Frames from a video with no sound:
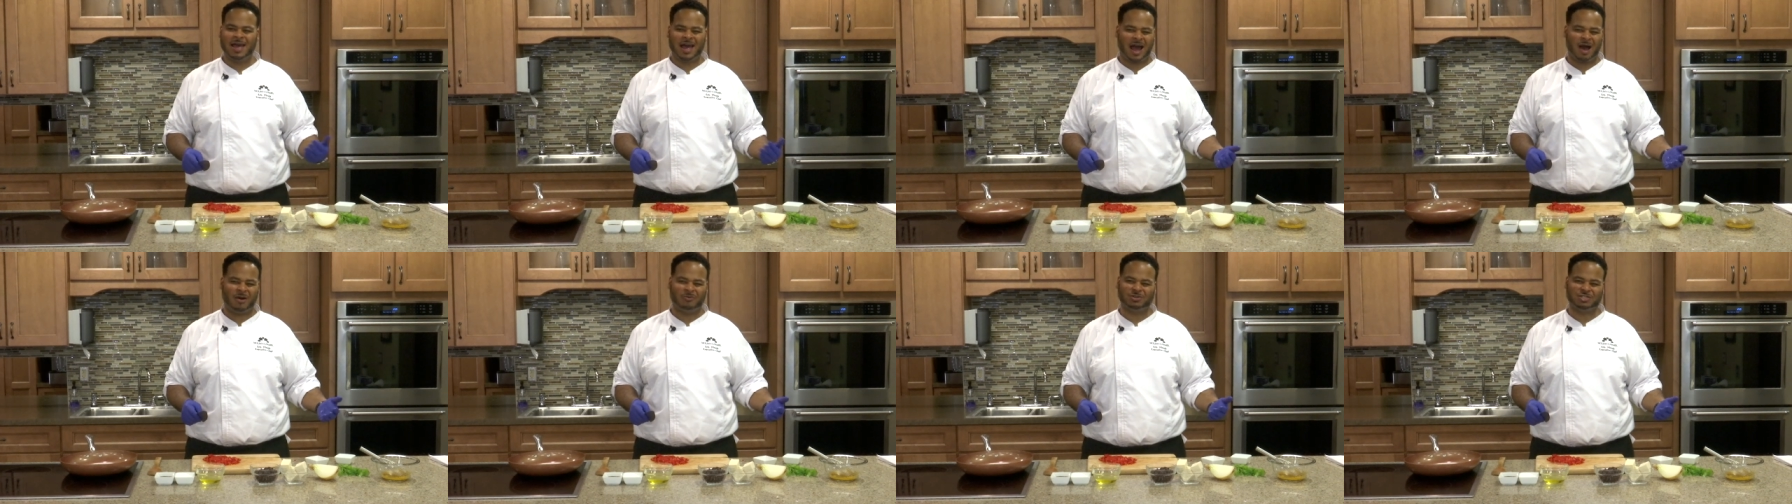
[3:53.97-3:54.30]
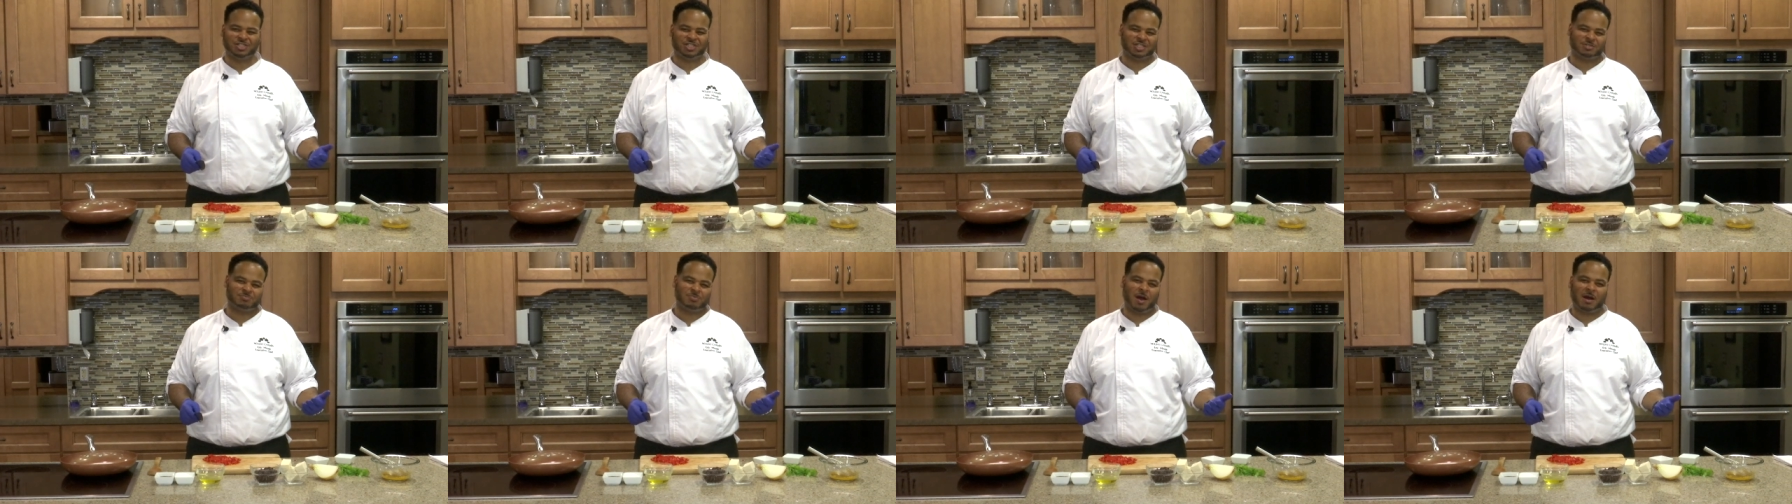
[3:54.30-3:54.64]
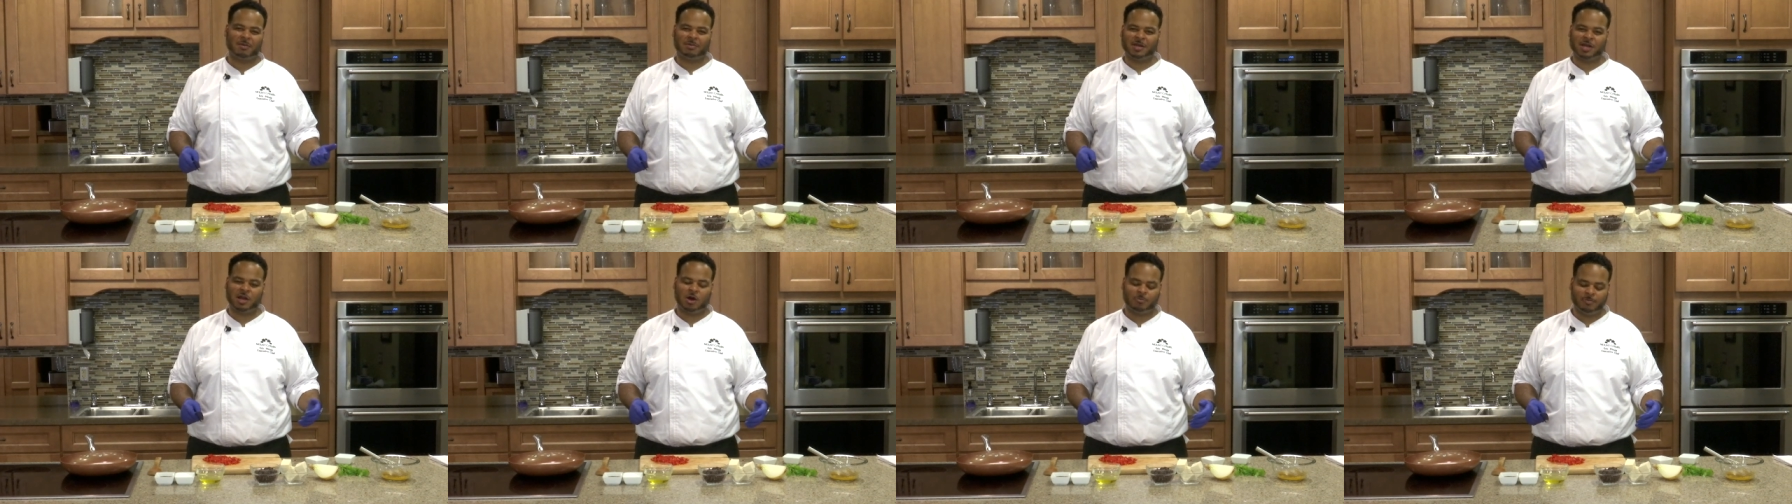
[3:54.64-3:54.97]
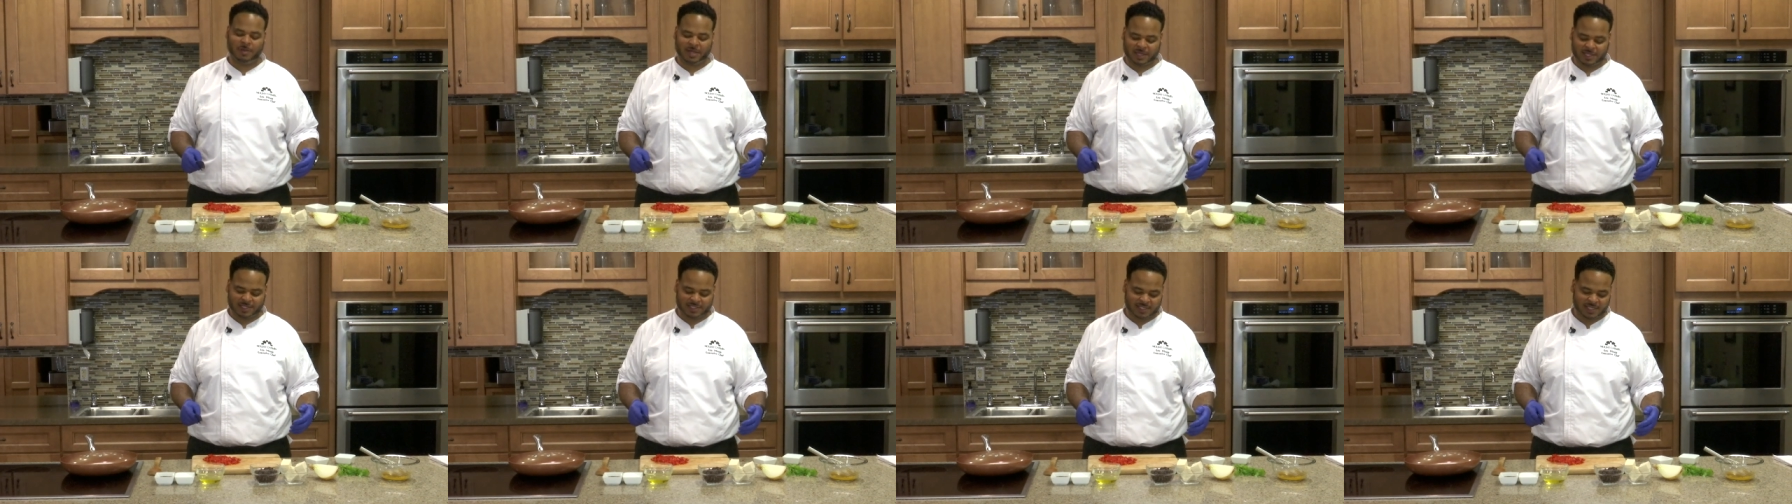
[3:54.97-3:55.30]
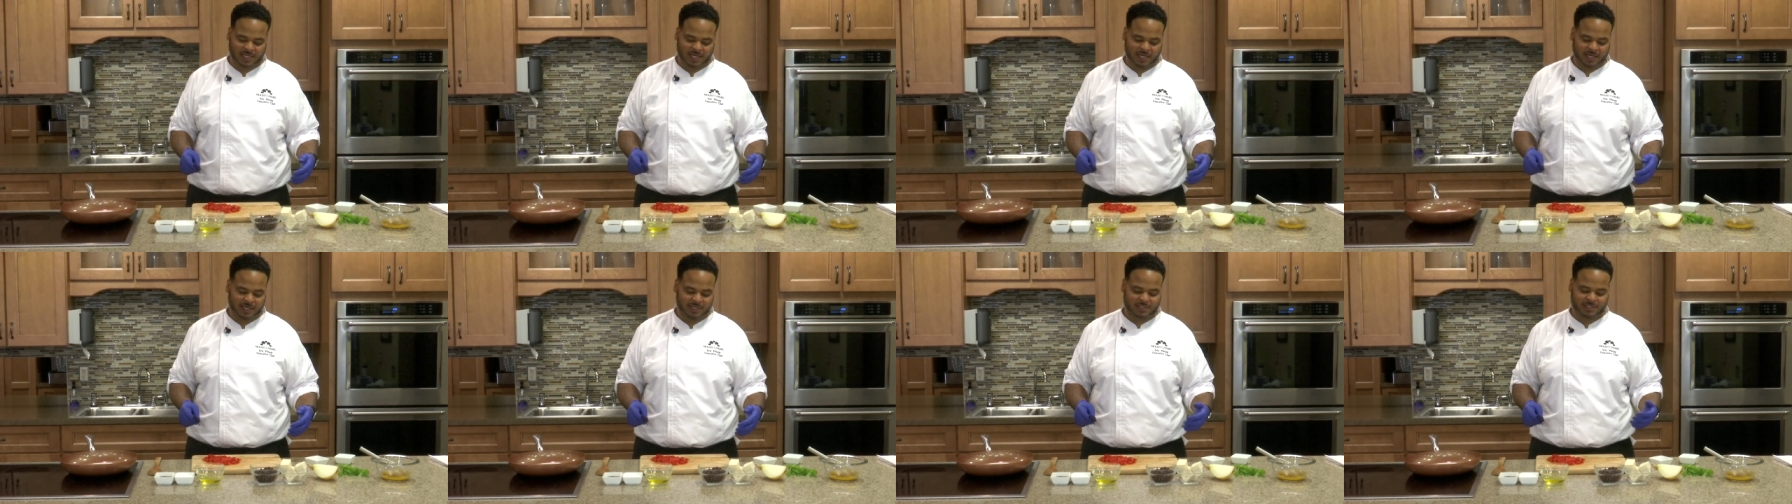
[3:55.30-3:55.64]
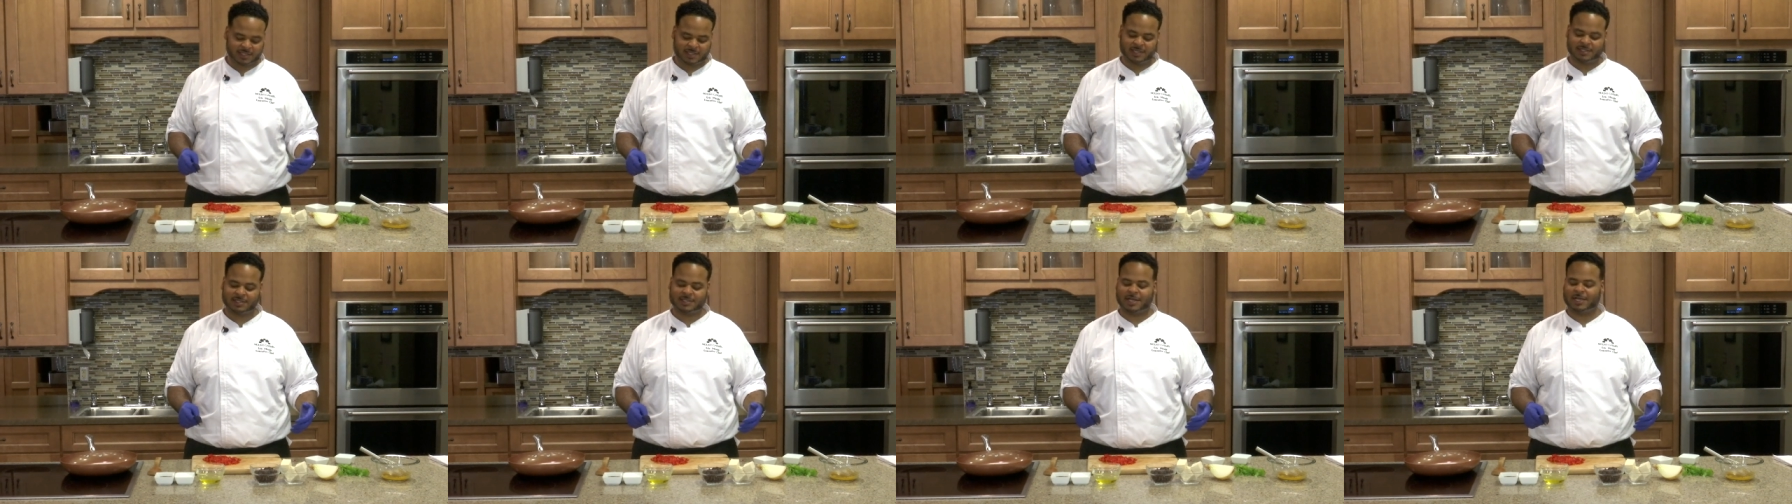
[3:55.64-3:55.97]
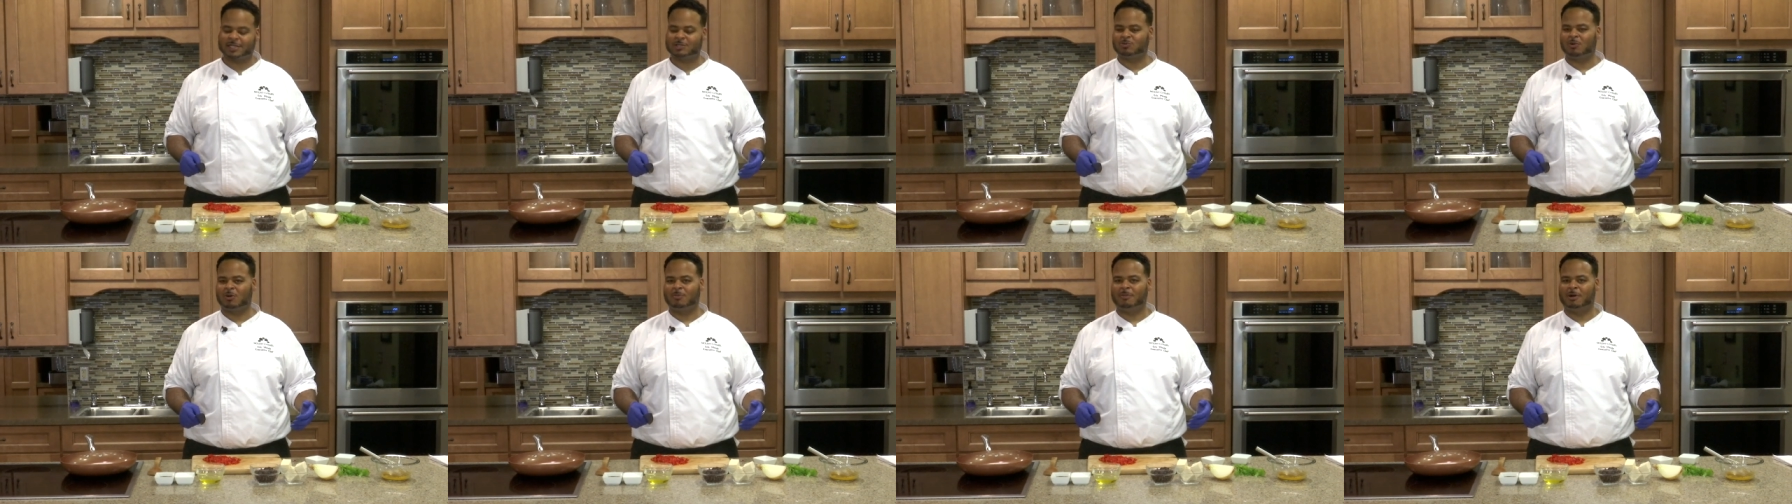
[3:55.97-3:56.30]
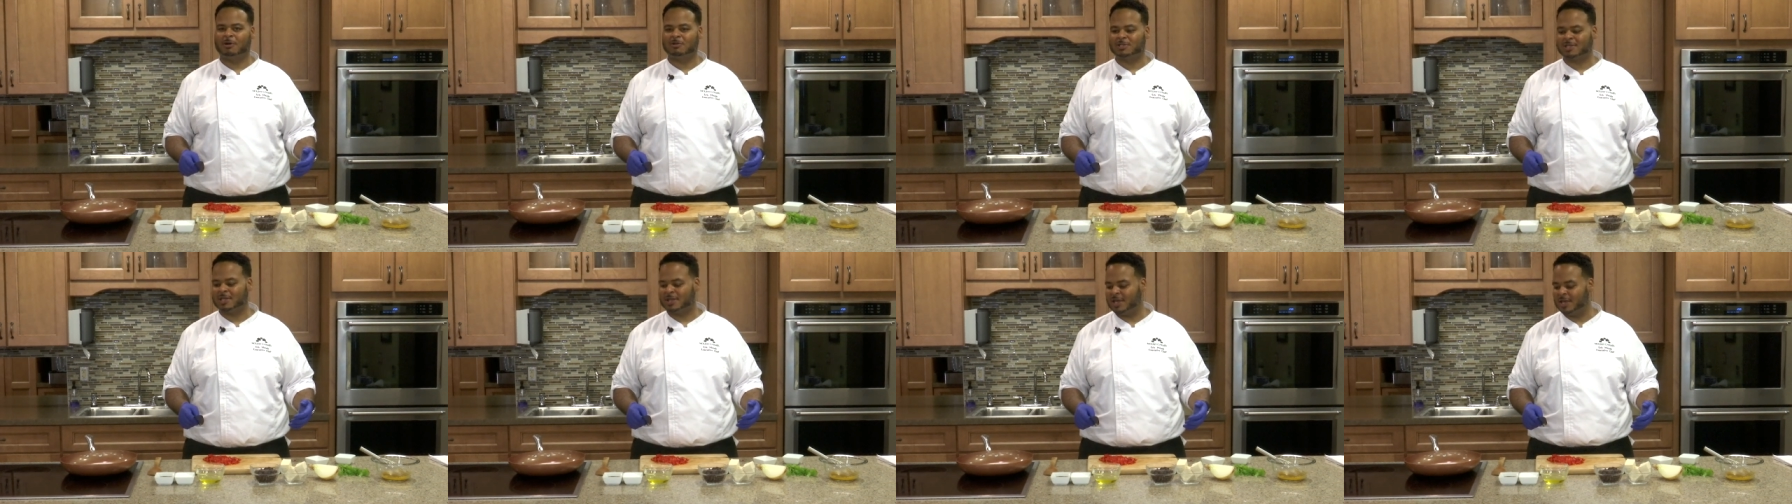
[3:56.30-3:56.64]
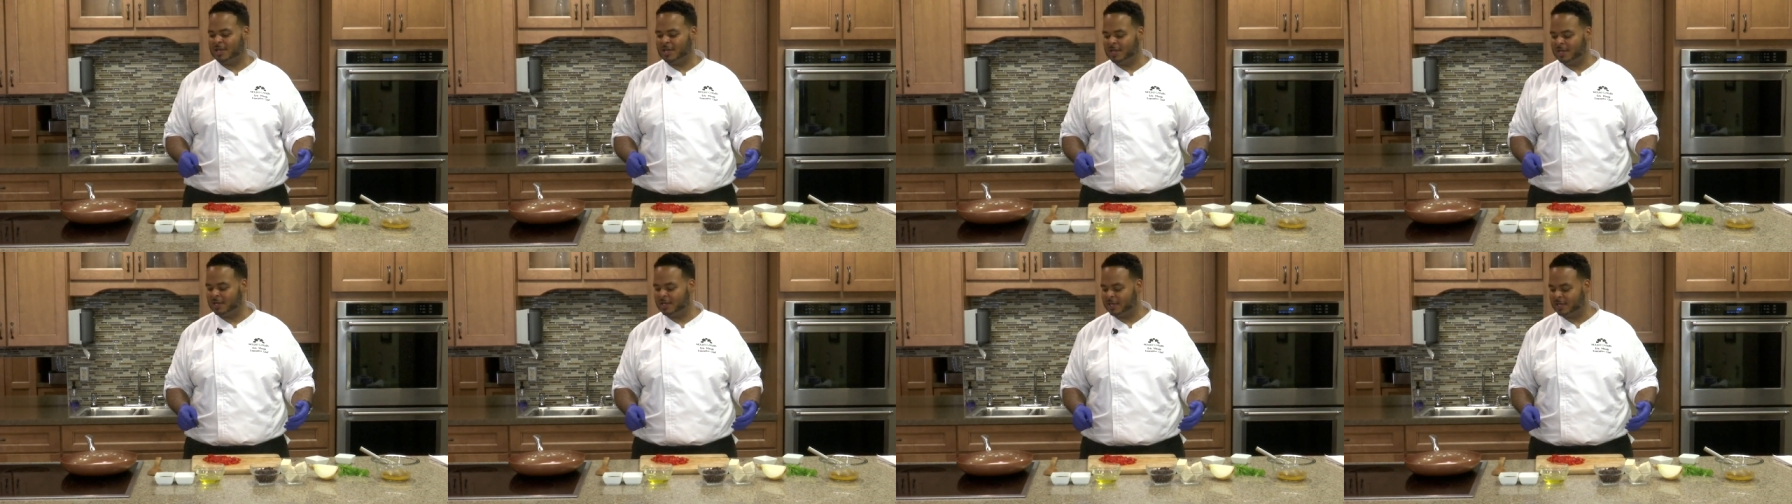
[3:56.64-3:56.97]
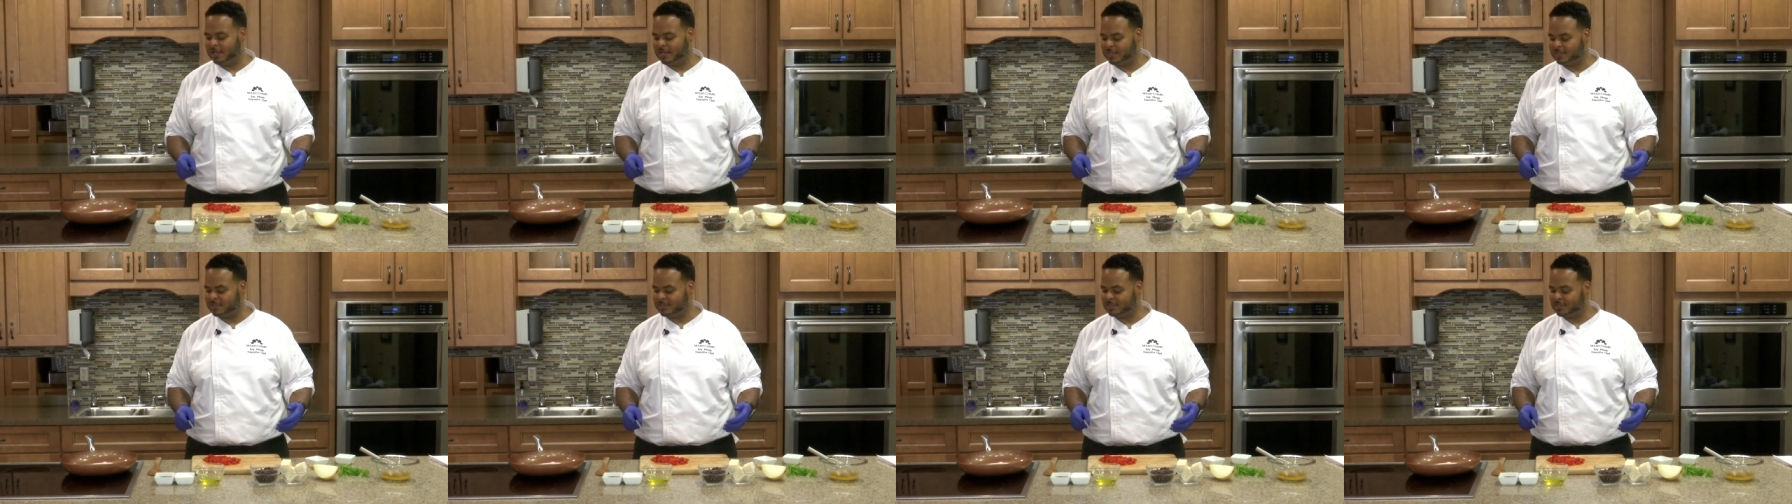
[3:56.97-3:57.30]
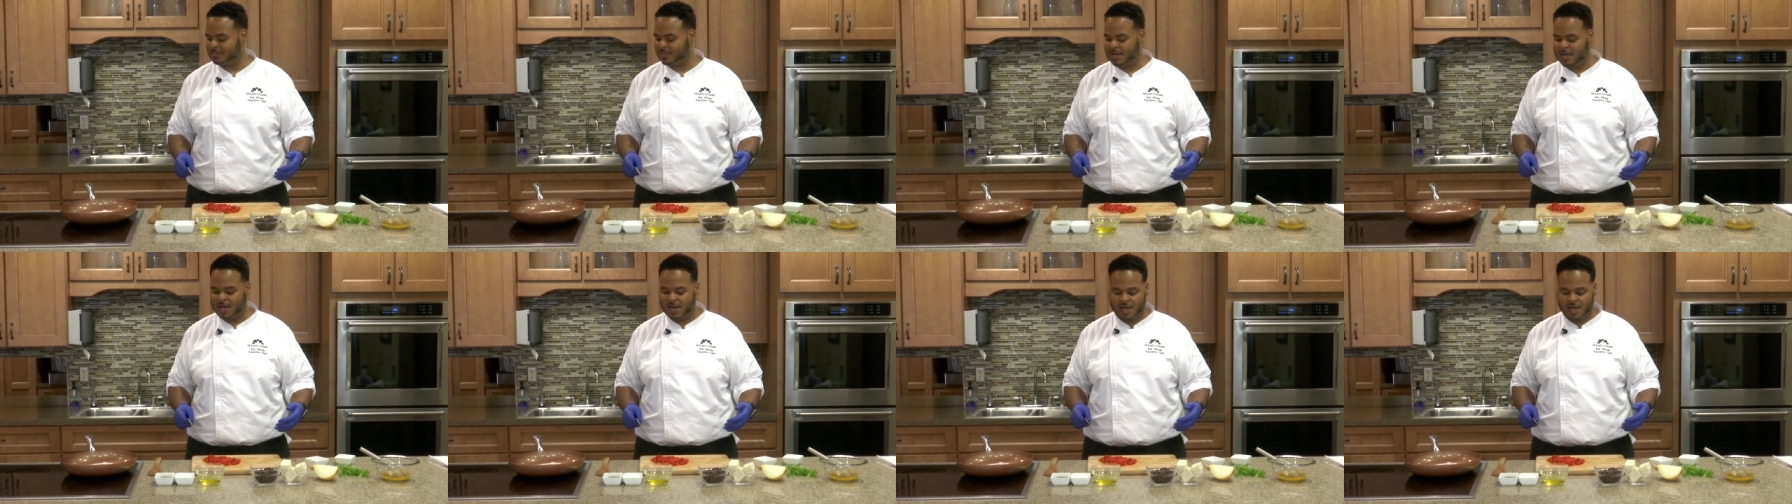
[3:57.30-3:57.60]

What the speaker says: I would just probably omit the seeds since that's where most of the heat is.